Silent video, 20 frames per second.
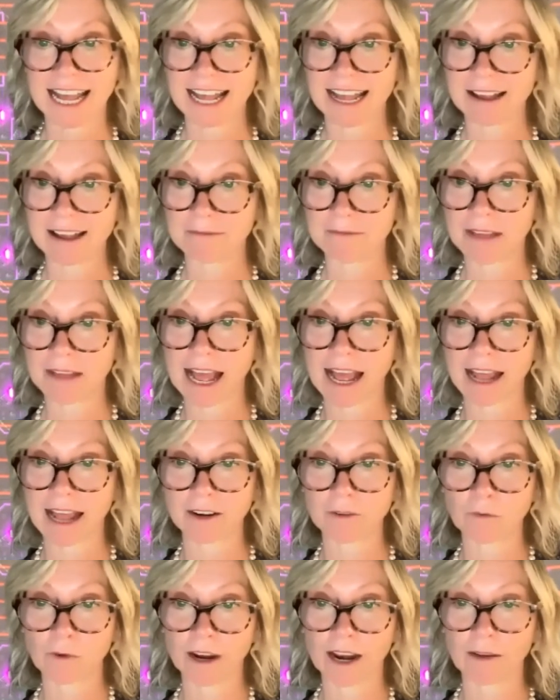um,
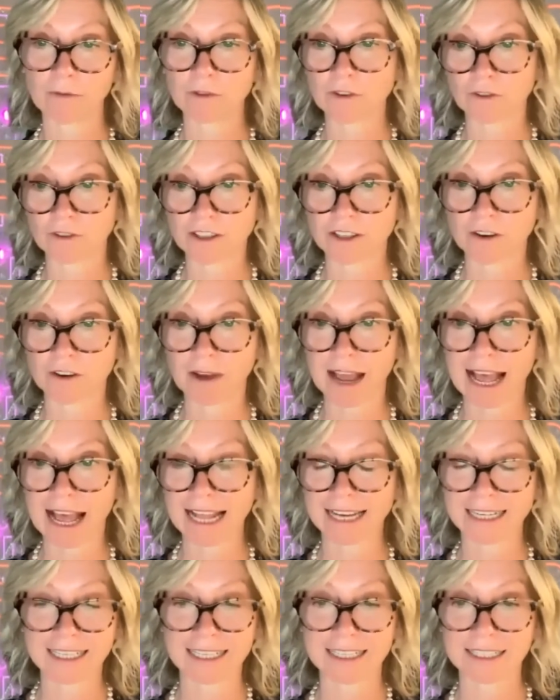and what I would also
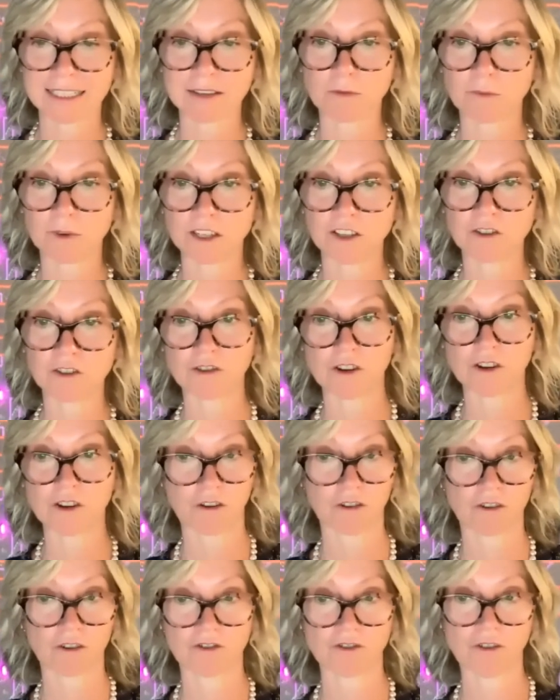add is we do
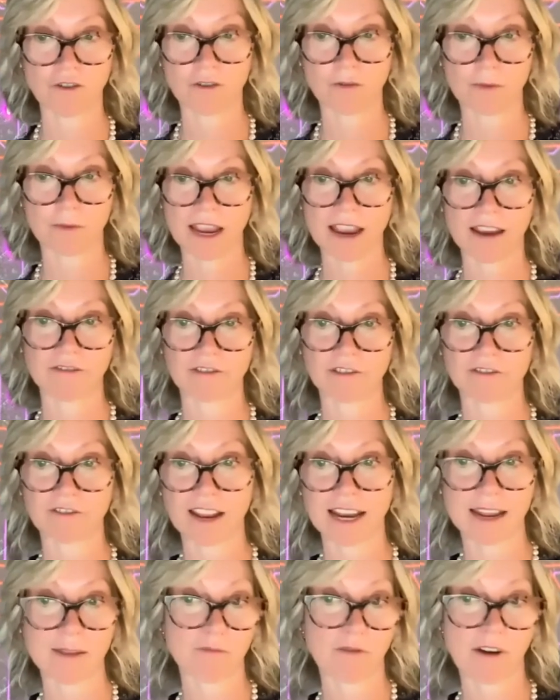not control the behavior of
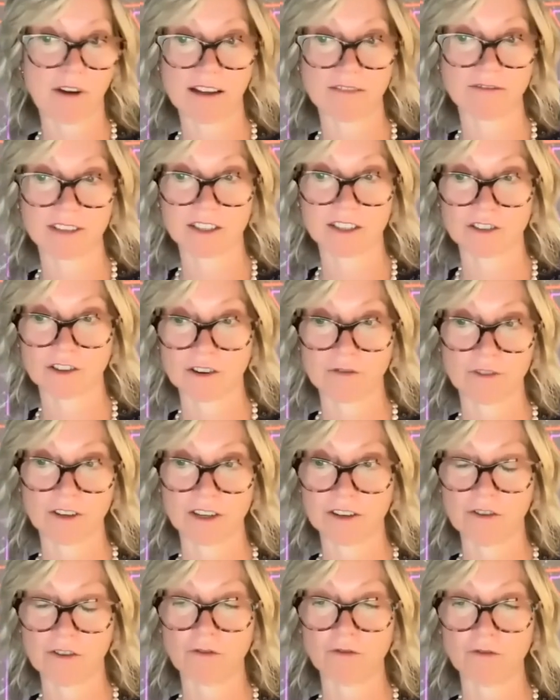any private
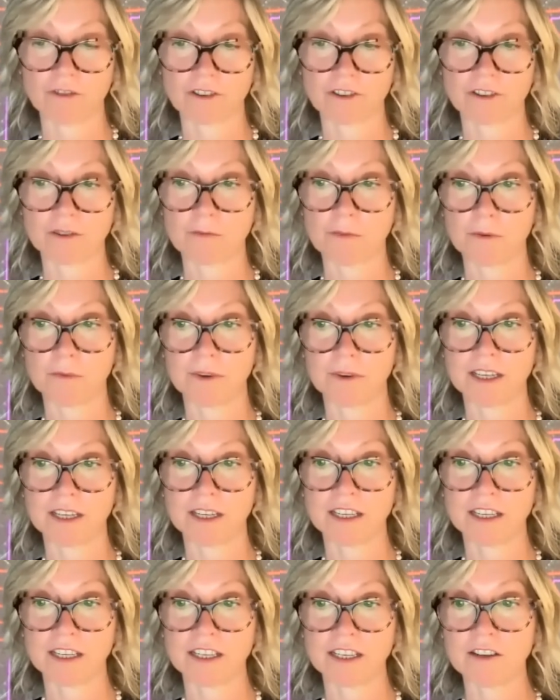token holders, but
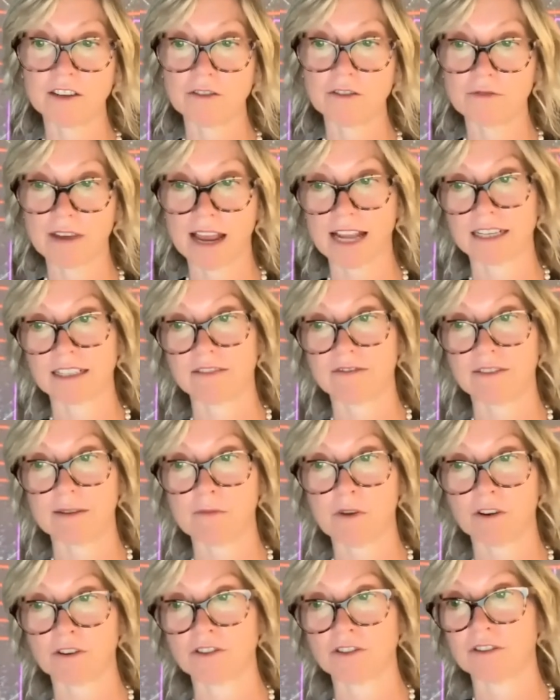we do actively
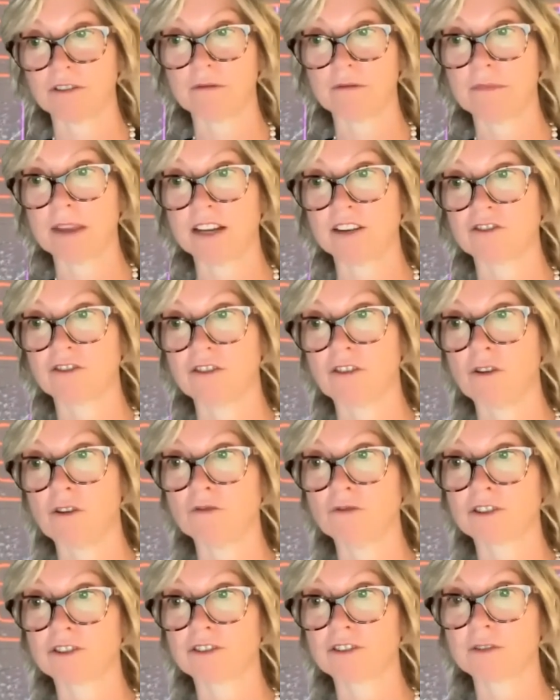monitor major
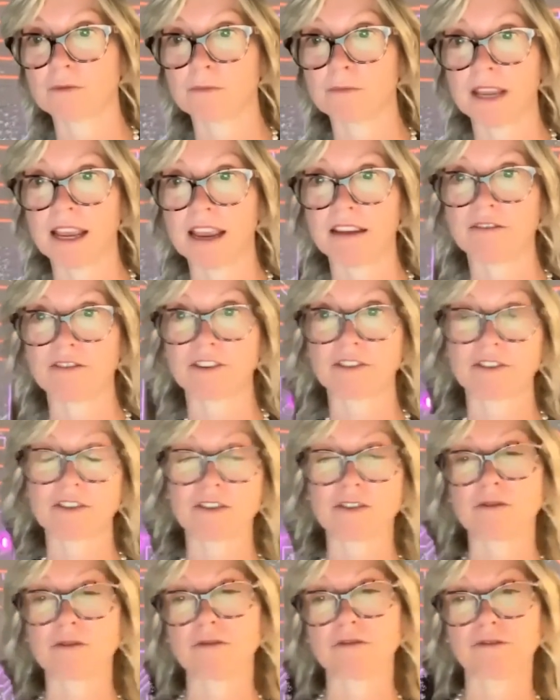holders' behaviors
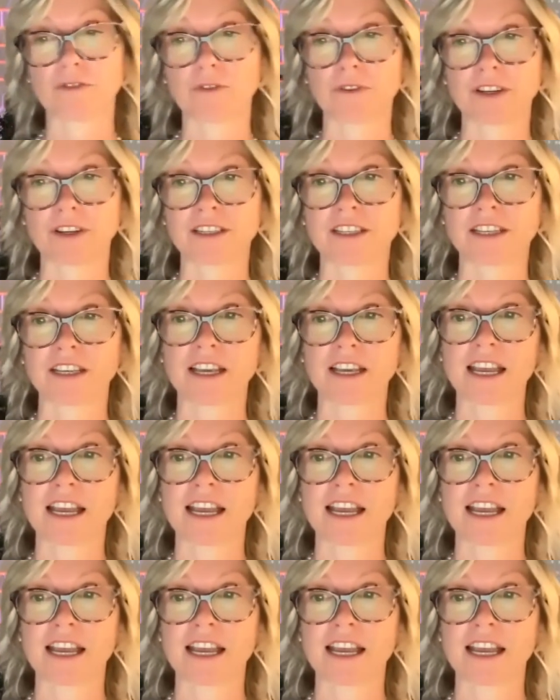to avoid